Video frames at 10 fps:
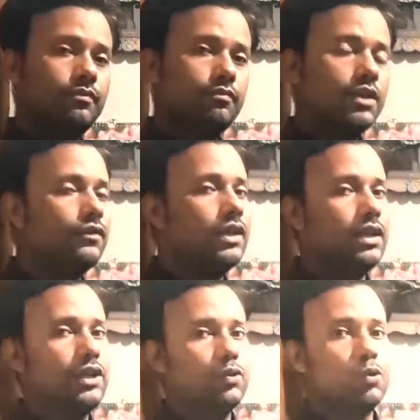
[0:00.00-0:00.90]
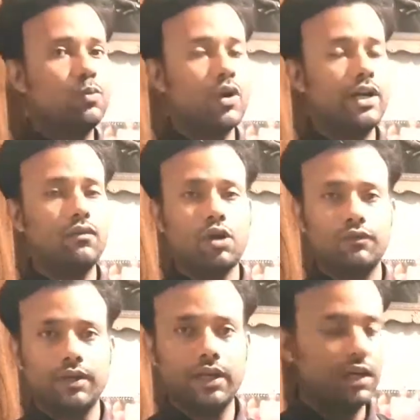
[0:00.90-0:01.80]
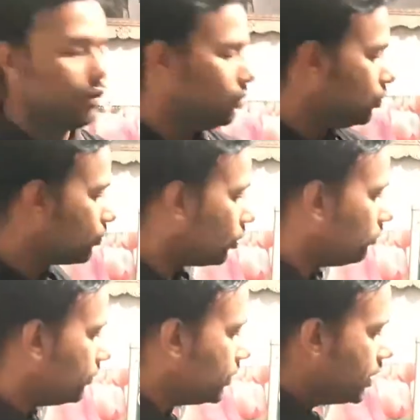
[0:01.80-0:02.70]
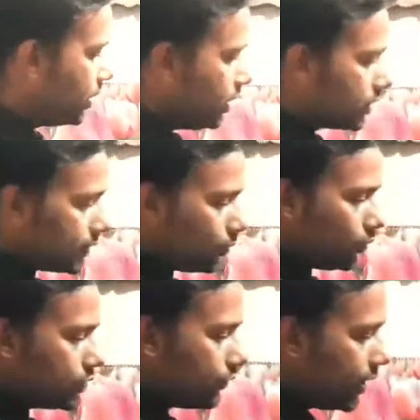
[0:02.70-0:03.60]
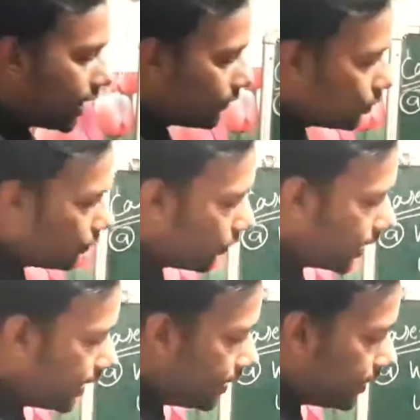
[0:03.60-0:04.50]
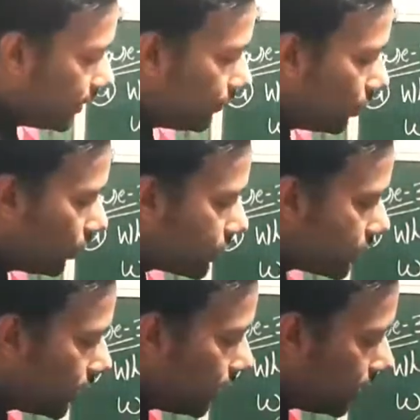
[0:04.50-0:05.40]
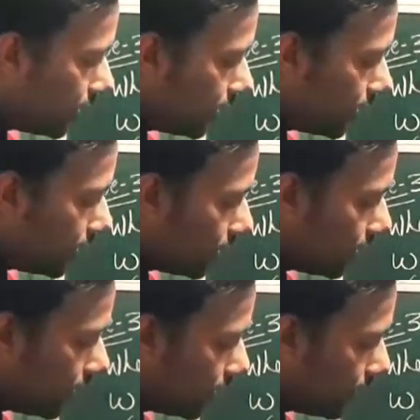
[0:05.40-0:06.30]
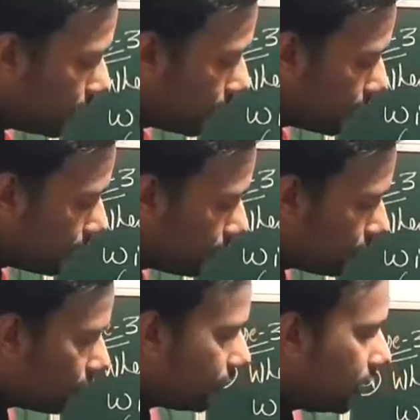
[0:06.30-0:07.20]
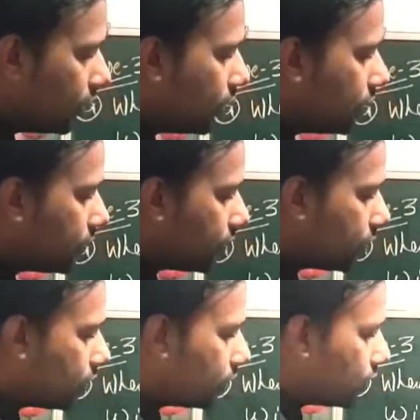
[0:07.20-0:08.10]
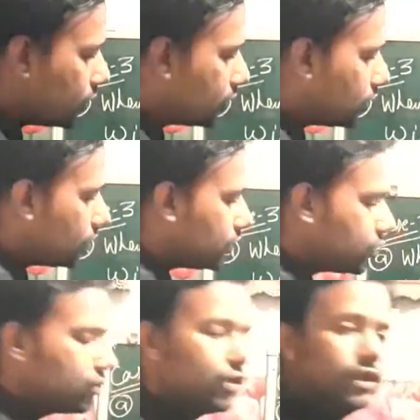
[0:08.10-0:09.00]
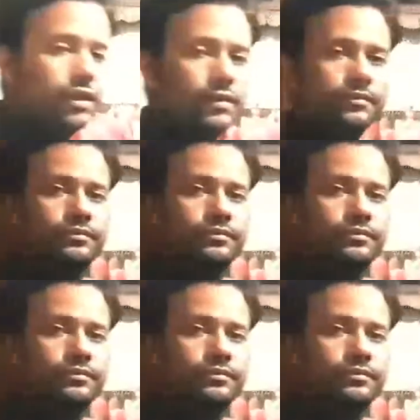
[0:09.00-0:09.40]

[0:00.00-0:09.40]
between any 2 points, what we can do, no problem. Suppose we have to find the velocity from here to here,